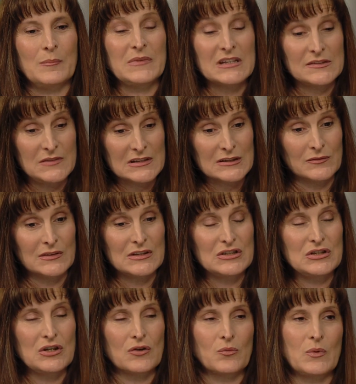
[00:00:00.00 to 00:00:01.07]
this festival
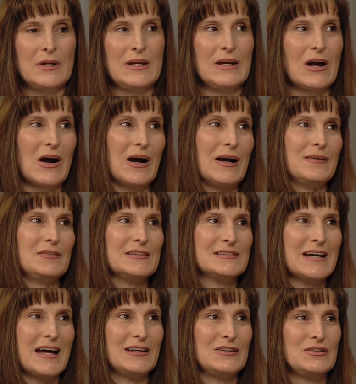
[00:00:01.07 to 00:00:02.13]
this year, we have
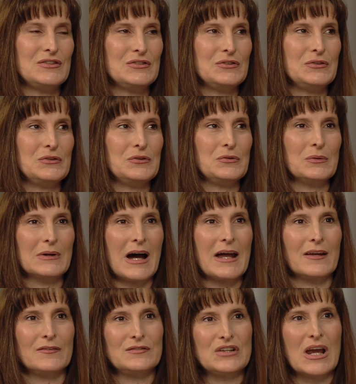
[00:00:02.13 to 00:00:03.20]
decided to kind
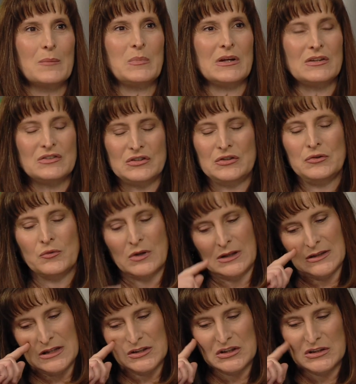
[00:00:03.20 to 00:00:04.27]
of champion two green
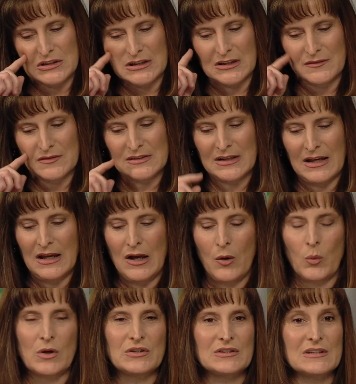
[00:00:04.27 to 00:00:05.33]
initiatives,
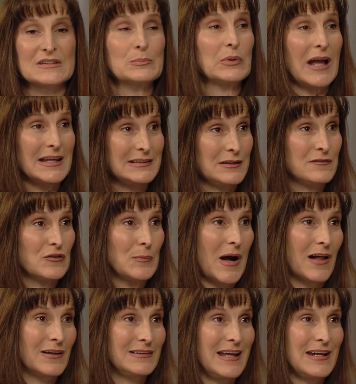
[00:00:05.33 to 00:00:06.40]
which is planting for
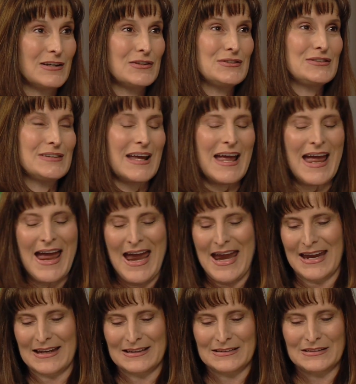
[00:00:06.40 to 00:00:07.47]
pollinators
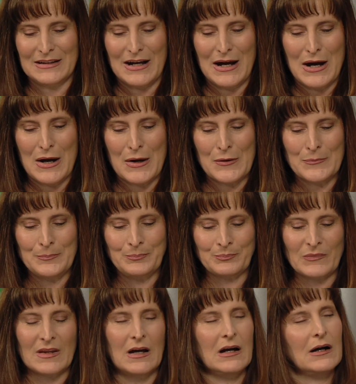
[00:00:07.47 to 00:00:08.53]
and
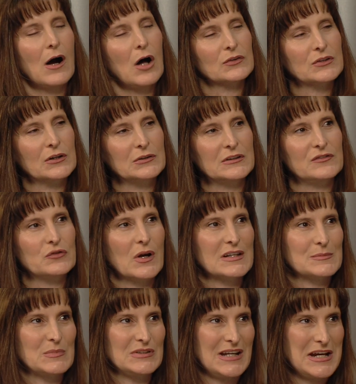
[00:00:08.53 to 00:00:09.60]
alternative
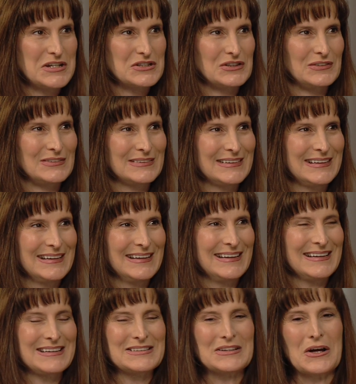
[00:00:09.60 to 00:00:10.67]
transportation.
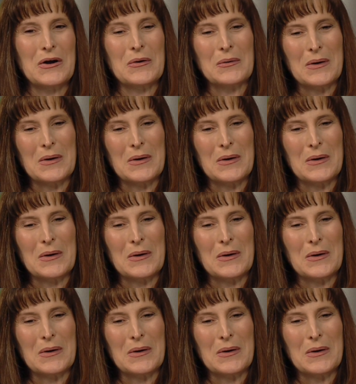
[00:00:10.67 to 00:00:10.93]
So